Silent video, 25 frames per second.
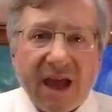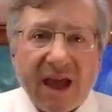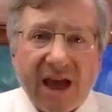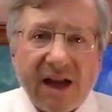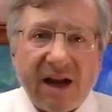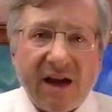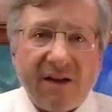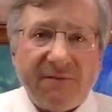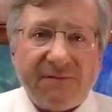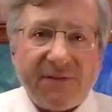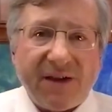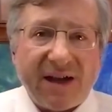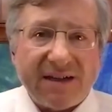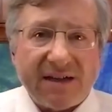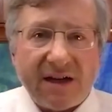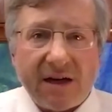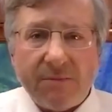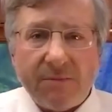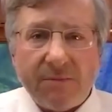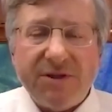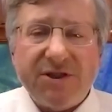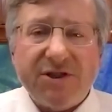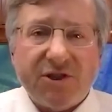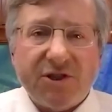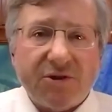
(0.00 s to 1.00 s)
and I found out
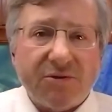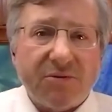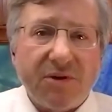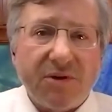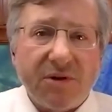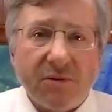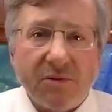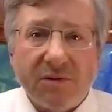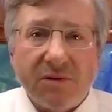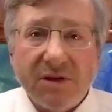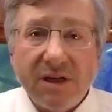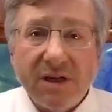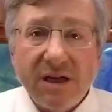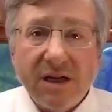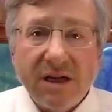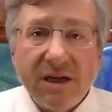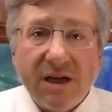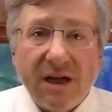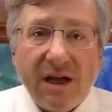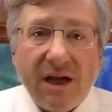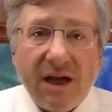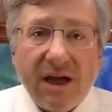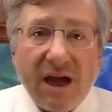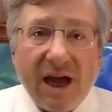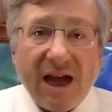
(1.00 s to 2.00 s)
it was true.
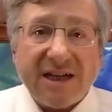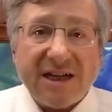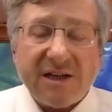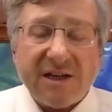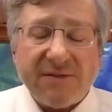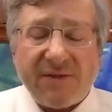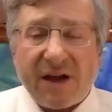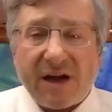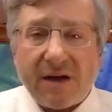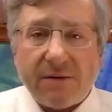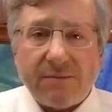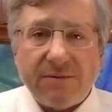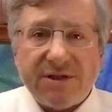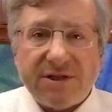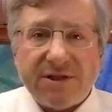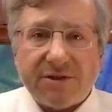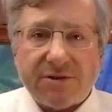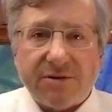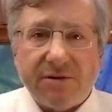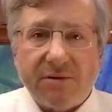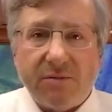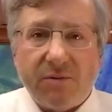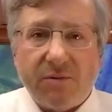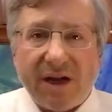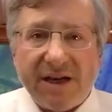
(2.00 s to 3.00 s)
I actually found it was
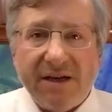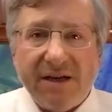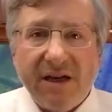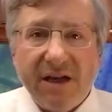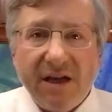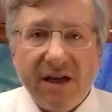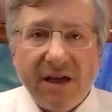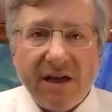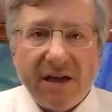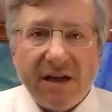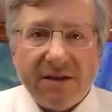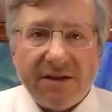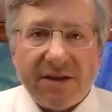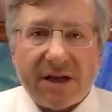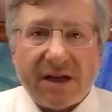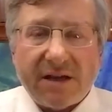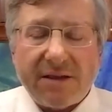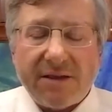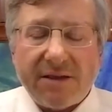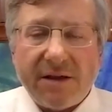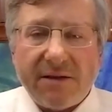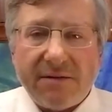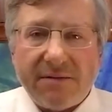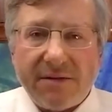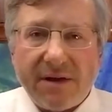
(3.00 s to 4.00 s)
true when the,
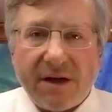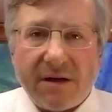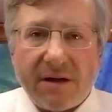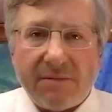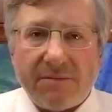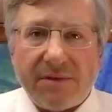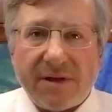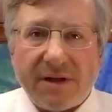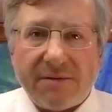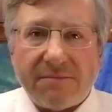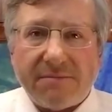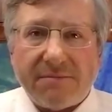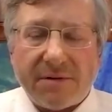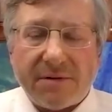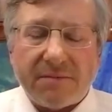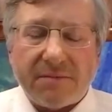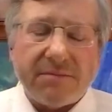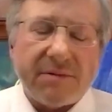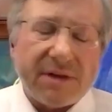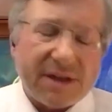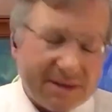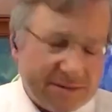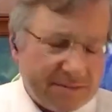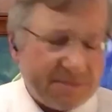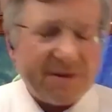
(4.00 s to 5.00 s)
the,
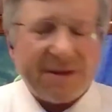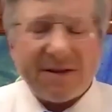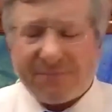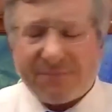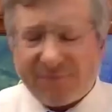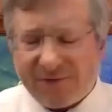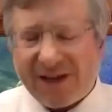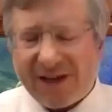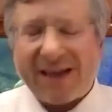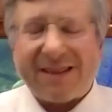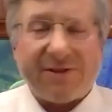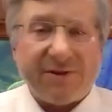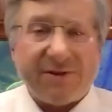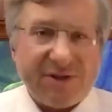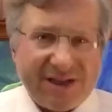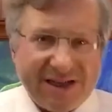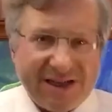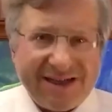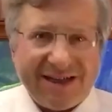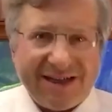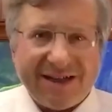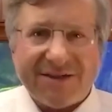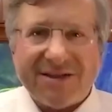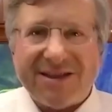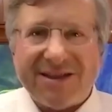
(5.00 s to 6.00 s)
the, the forget those
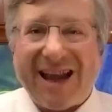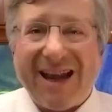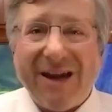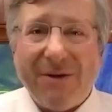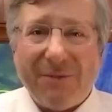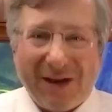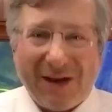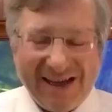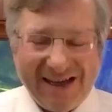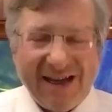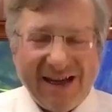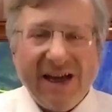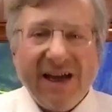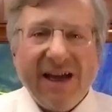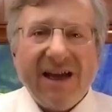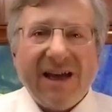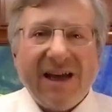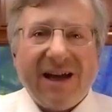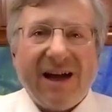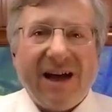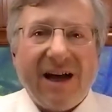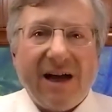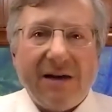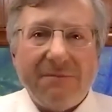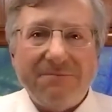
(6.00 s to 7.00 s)
details. Anyway,
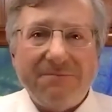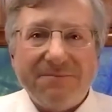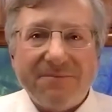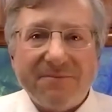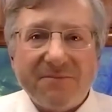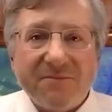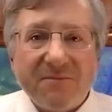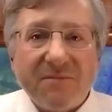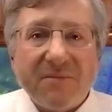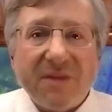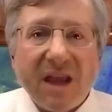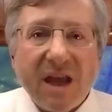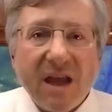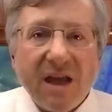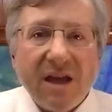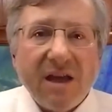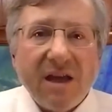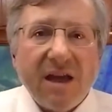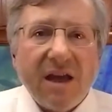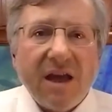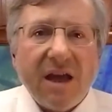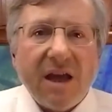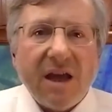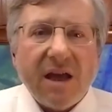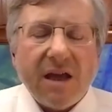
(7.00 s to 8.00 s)
um,
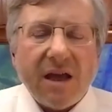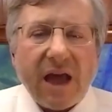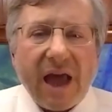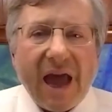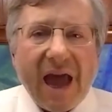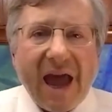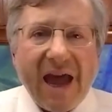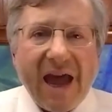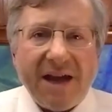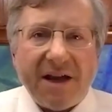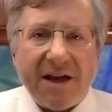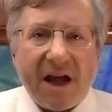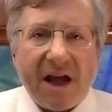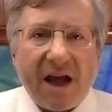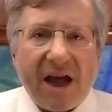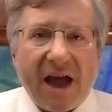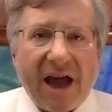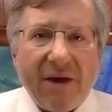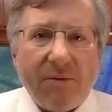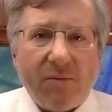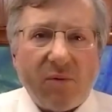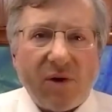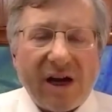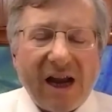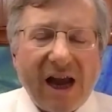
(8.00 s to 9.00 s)
and
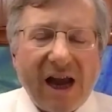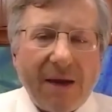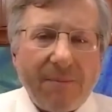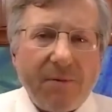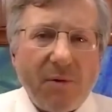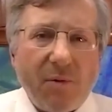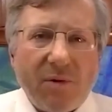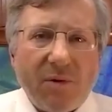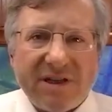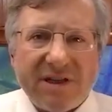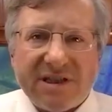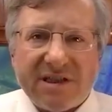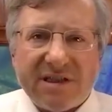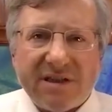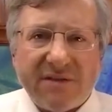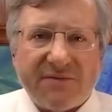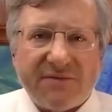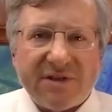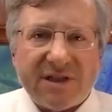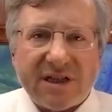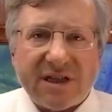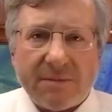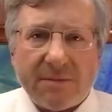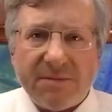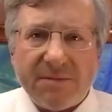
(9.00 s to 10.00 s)
and what happened was
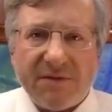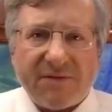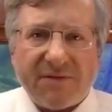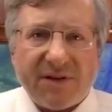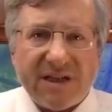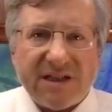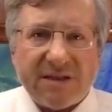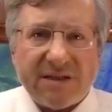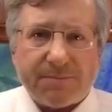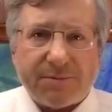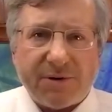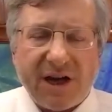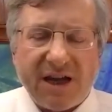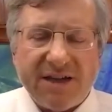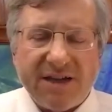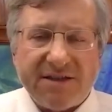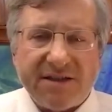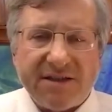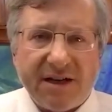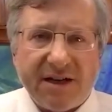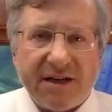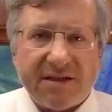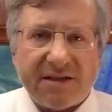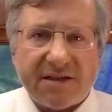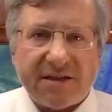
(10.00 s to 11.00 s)
that some of the vice
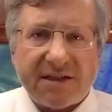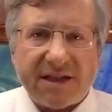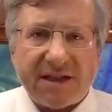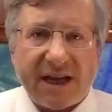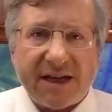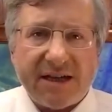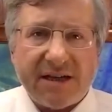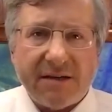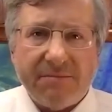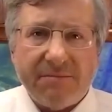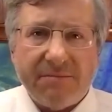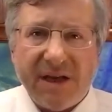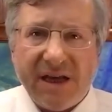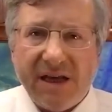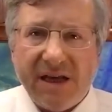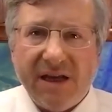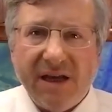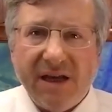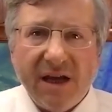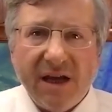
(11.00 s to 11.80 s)
presidents said to me,